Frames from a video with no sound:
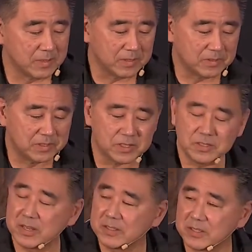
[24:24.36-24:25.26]

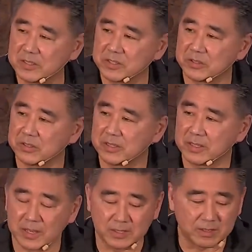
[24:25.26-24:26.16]
Just as assuredly
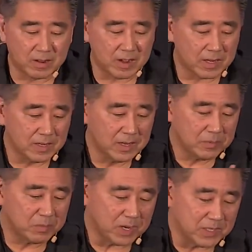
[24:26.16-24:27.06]
that God
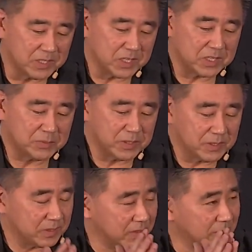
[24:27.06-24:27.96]
brought judgment
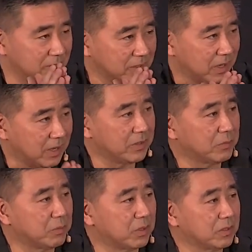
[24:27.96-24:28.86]
on the
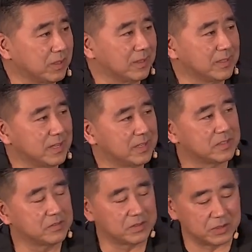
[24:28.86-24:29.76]
world in the days
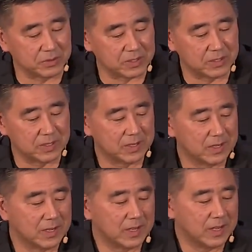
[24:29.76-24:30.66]
of Noah,
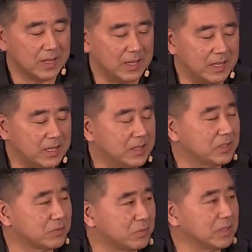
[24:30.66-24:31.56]
he
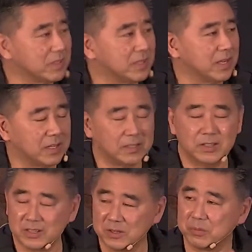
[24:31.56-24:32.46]
is once again
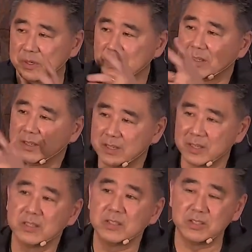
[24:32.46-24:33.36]
going to bring
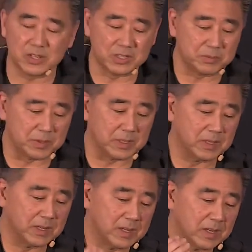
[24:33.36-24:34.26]
his judgment
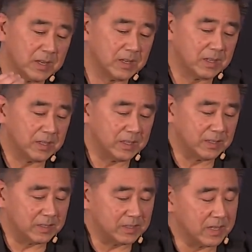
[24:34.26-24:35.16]
in
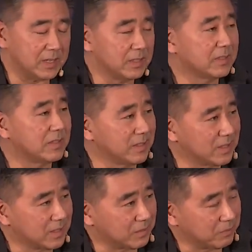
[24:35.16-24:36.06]
the days to come.